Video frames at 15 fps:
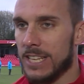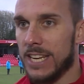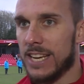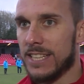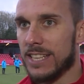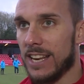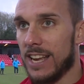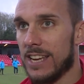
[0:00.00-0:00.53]

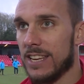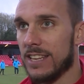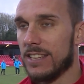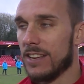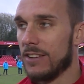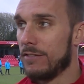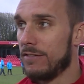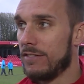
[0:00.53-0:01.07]
Yeah,
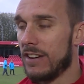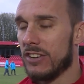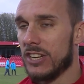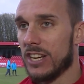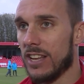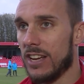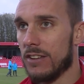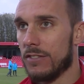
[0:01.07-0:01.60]
delighted. Uh, very
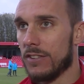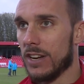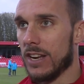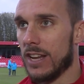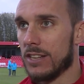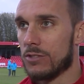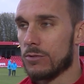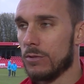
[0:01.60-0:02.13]
delighted for the
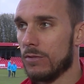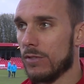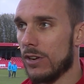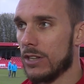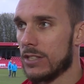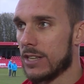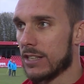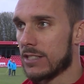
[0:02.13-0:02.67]
lads. We've
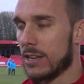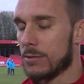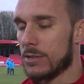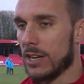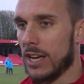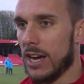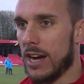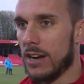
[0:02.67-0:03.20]
worked
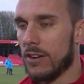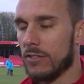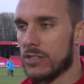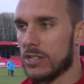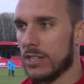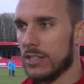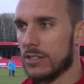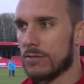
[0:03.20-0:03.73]
exceptionally hard.
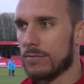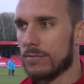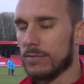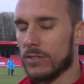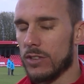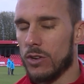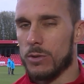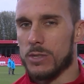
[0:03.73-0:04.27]
Obviously, it's
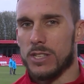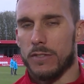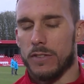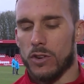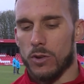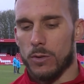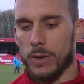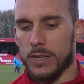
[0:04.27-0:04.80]
always
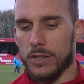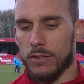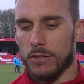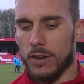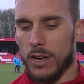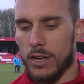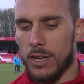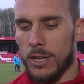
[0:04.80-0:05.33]
difficult when
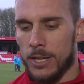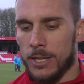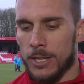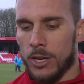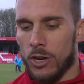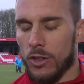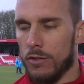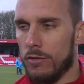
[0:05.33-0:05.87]
you're uh,
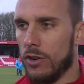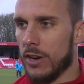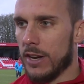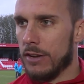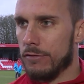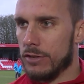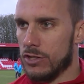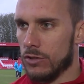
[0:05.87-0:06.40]
on the wrong
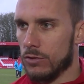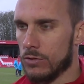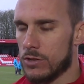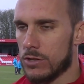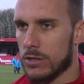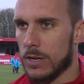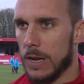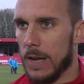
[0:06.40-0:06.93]
end of
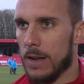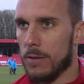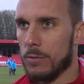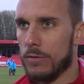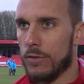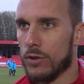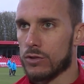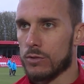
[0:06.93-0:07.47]
results. Um,
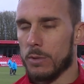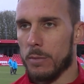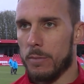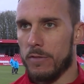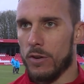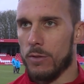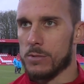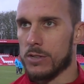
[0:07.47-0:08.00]
we thought some of the
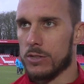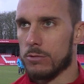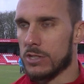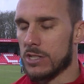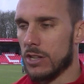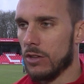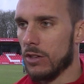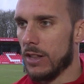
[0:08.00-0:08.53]
performances were
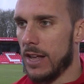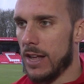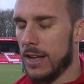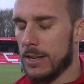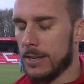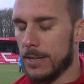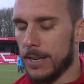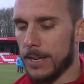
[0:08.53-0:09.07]
still
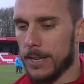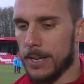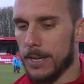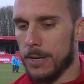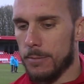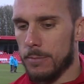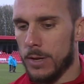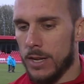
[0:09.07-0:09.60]
there,
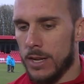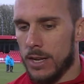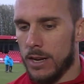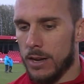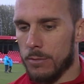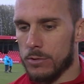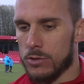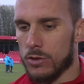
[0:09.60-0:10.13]
um,
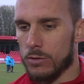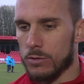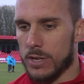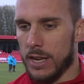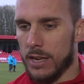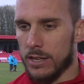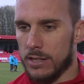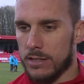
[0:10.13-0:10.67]
and we sort
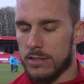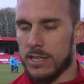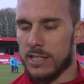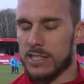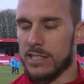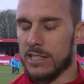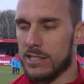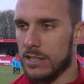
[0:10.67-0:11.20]
of getting
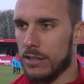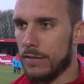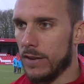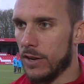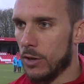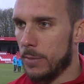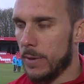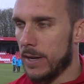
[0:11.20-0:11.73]
kicked in the teeth a
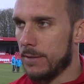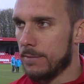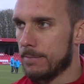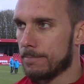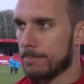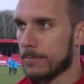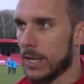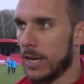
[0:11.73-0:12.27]
little bit.
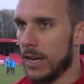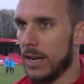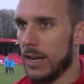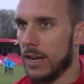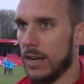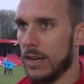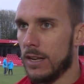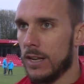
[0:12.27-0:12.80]

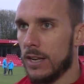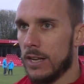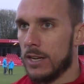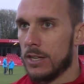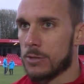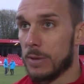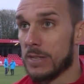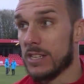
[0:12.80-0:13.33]
Uh,
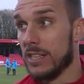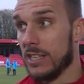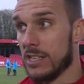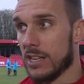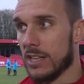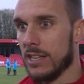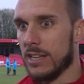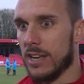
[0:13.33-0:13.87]
especially the
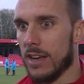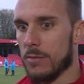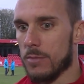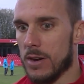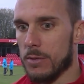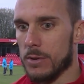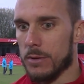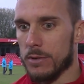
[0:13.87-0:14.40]
Eastleigh game
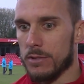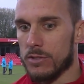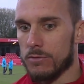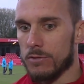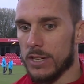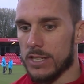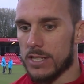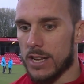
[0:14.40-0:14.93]
where we
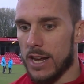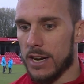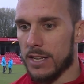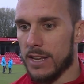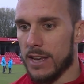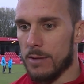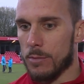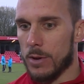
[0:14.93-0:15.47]
really started
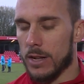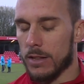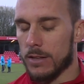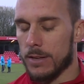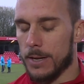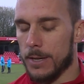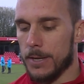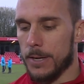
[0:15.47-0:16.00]
the game well.
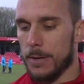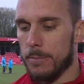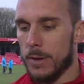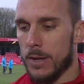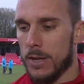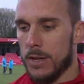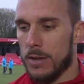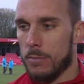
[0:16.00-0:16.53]
Um,
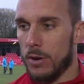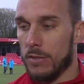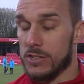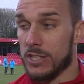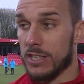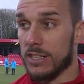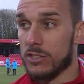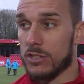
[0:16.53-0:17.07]
but
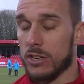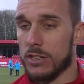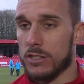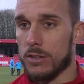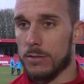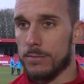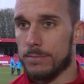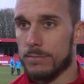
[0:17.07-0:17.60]
obviously then to,
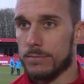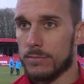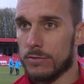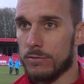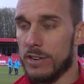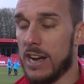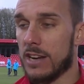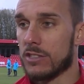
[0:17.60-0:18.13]
to
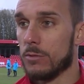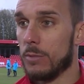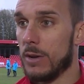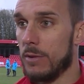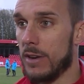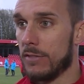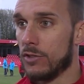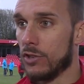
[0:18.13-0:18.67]
react the
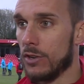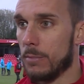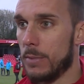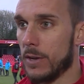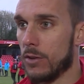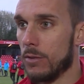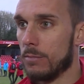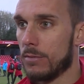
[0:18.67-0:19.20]
way we have done and
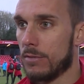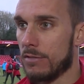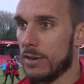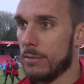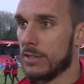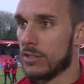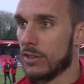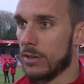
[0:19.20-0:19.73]
pick up
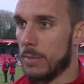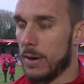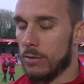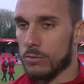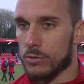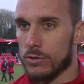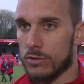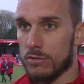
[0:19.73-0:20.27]
three wins on the
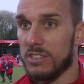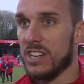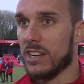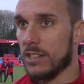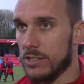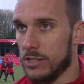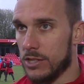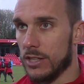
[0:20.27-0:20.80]
bounce, three
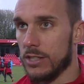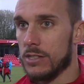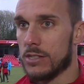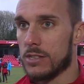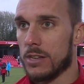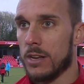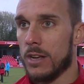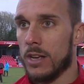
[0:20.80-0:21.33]
clean
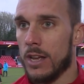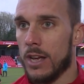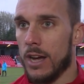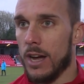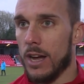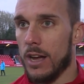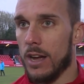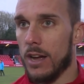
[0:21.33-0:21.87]
sheets,
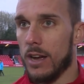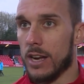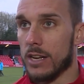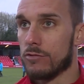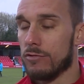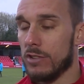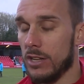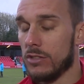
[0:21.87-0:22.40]
uh,
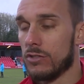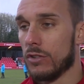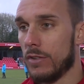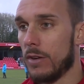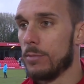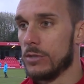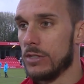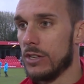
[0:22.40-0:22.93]
against really
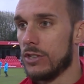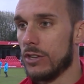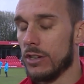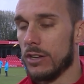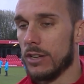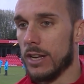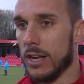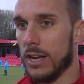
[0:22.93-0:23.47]
tough
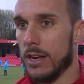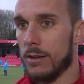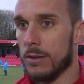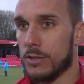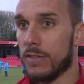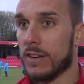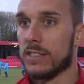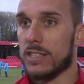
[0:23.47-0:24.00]
opposition. Uh,
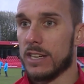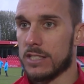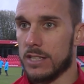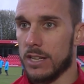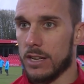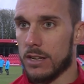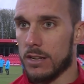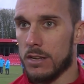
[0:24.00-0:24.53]
it's
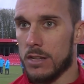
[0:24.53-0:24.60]
fantastic,